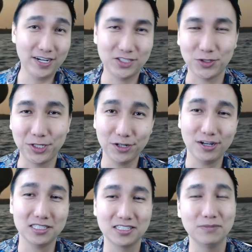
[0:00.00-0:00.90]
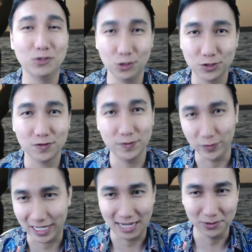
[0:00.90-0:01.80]
so here are some useful
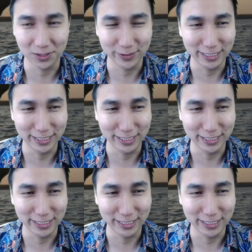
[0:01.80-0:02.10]
vocabulary